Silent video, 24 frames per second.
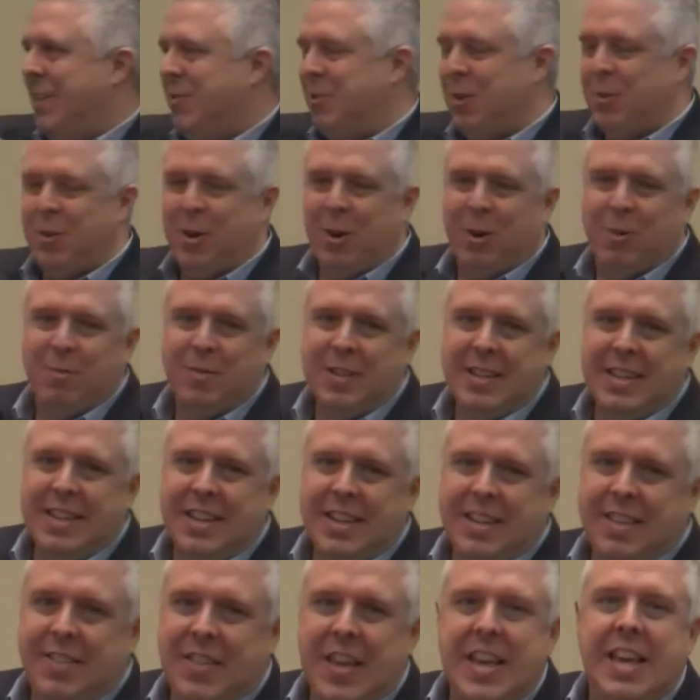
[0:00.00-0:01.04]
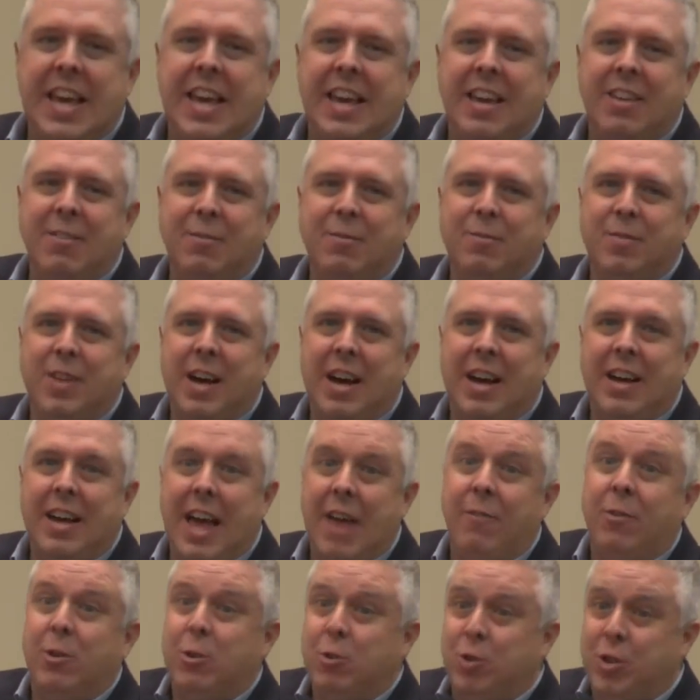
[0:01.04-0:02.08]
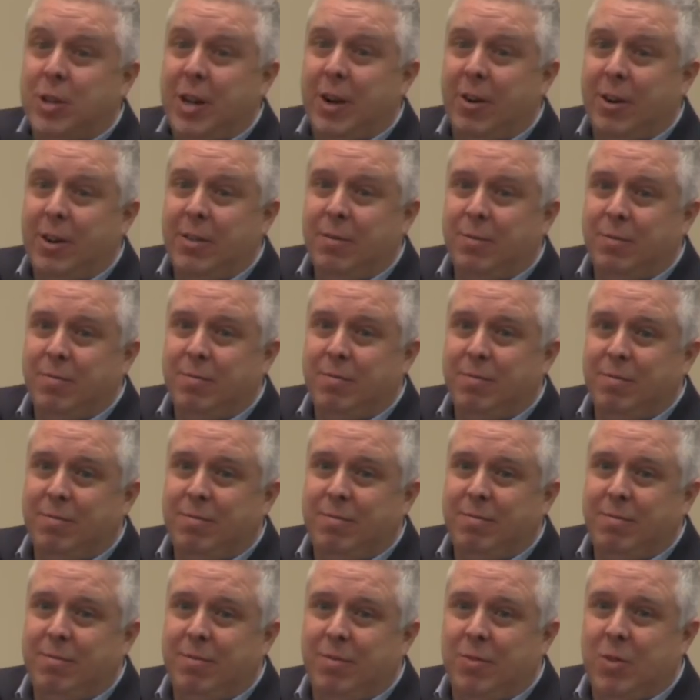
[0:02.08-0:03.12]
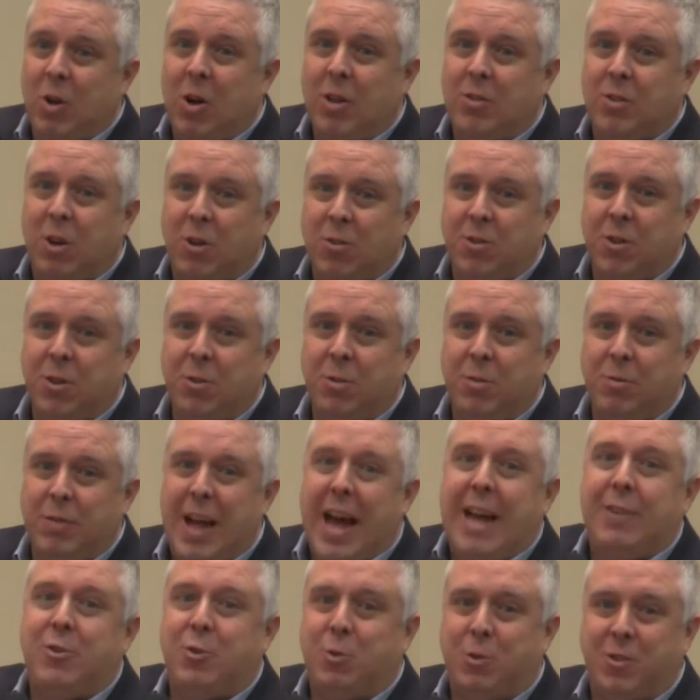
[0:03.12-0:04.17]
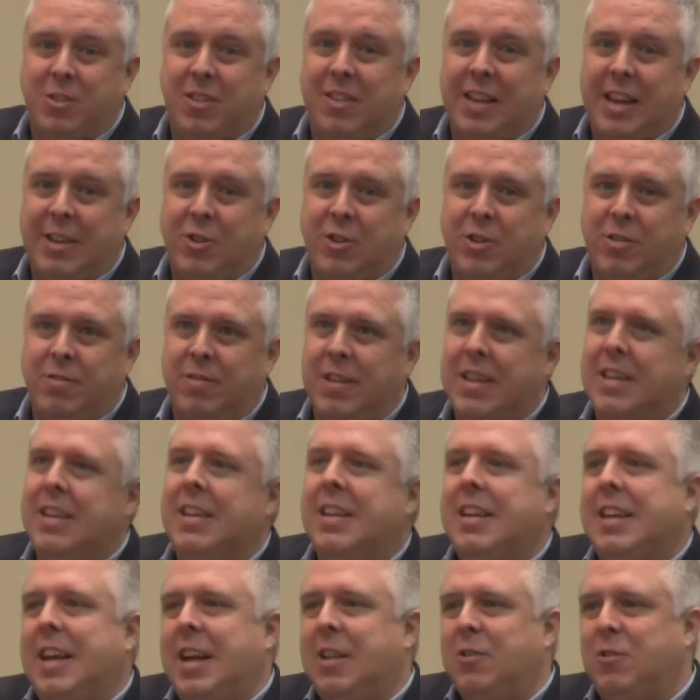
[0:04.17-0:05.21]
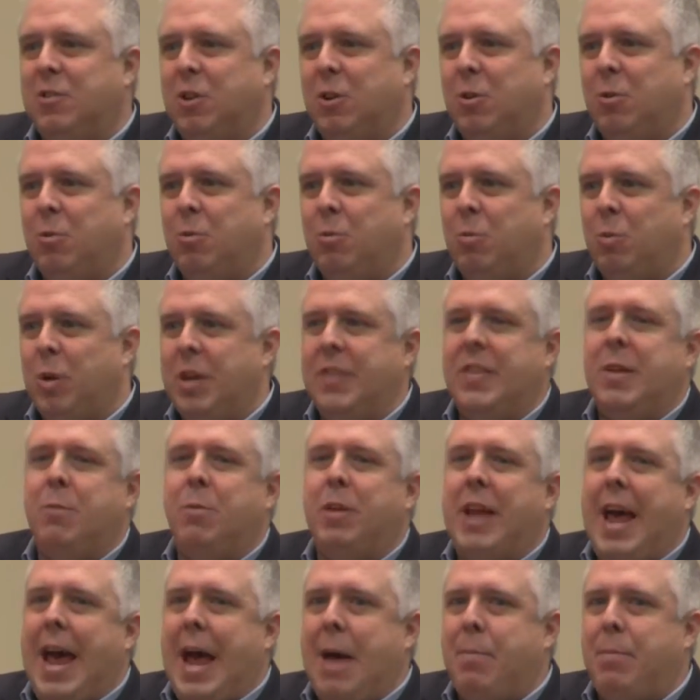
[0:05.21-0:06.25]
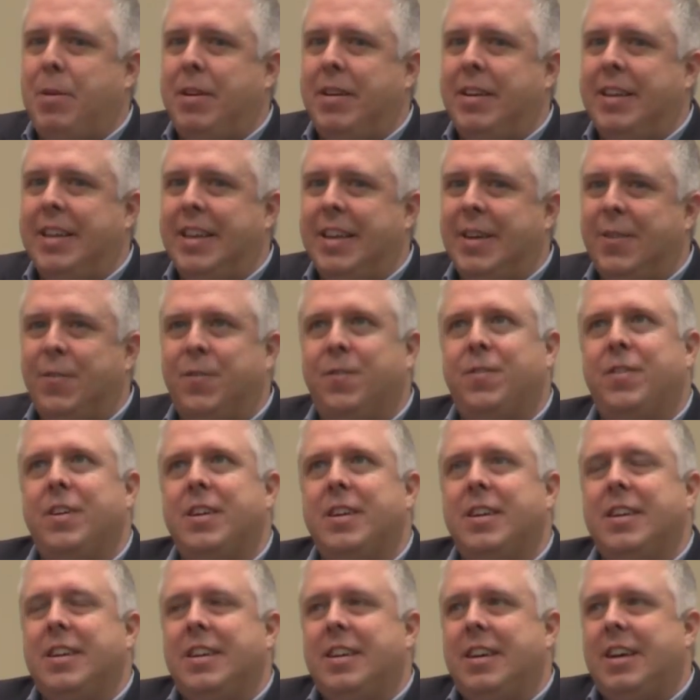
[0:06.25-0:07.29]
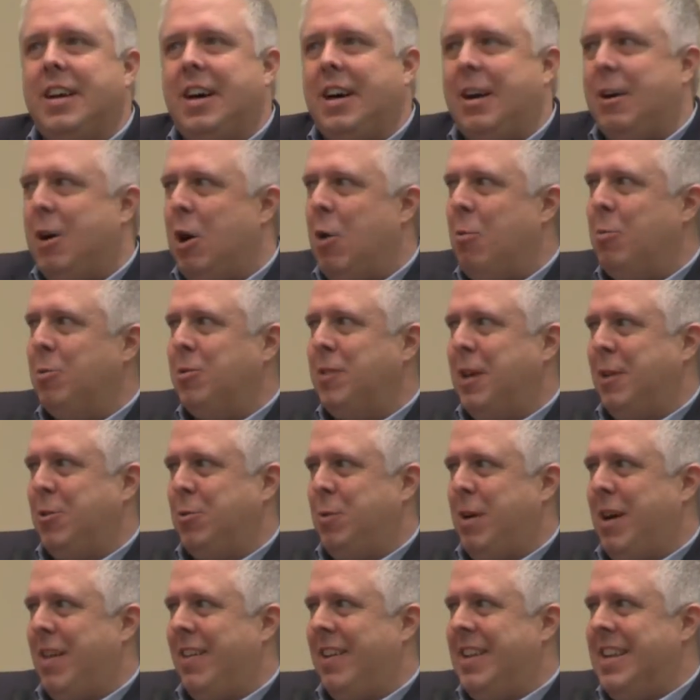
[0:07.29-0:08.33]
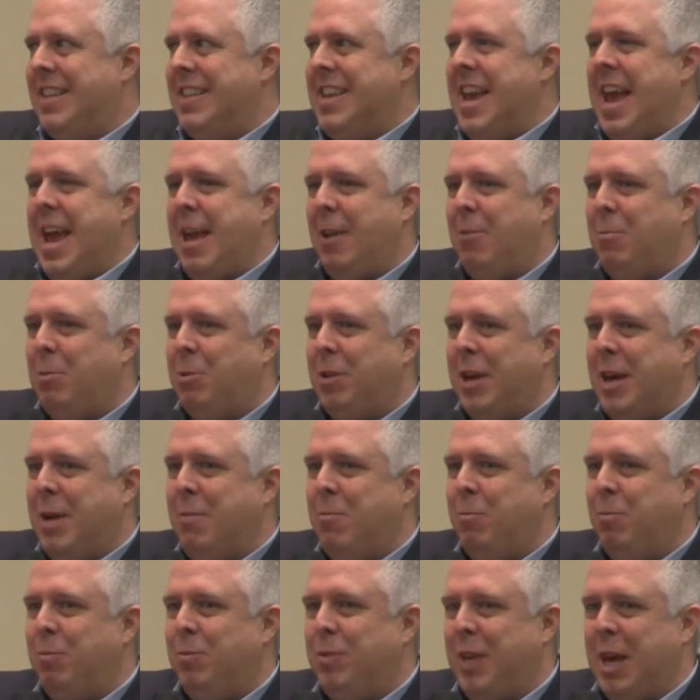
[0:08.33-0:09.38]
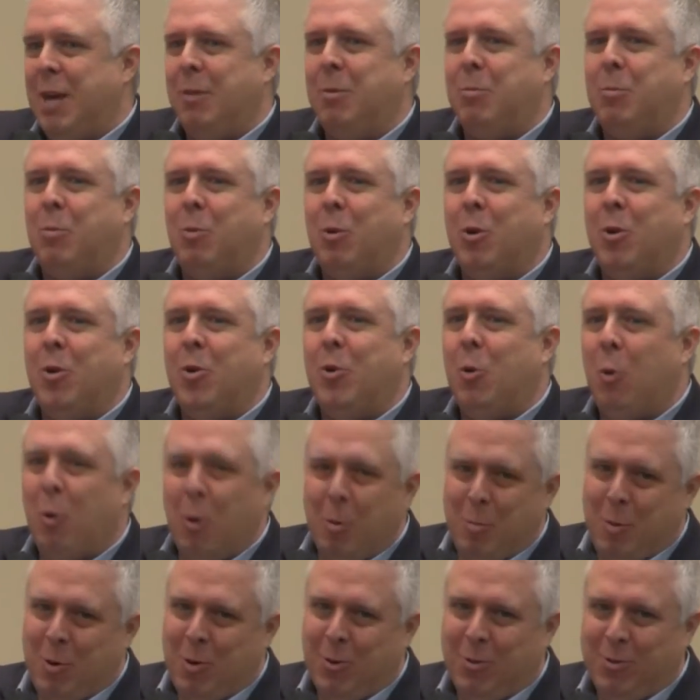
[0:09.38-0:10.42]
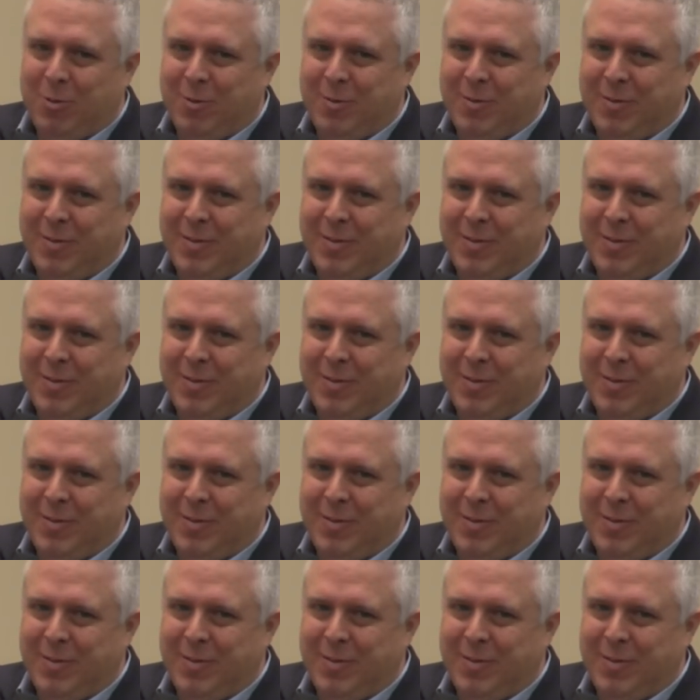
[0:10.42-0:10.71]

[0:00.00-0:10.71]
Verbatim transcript: so they're thinking uh, evolutionary thoughts, also natural selection. And so, what do you think would happen if uh, homosexuality in the animal kingdom were normal?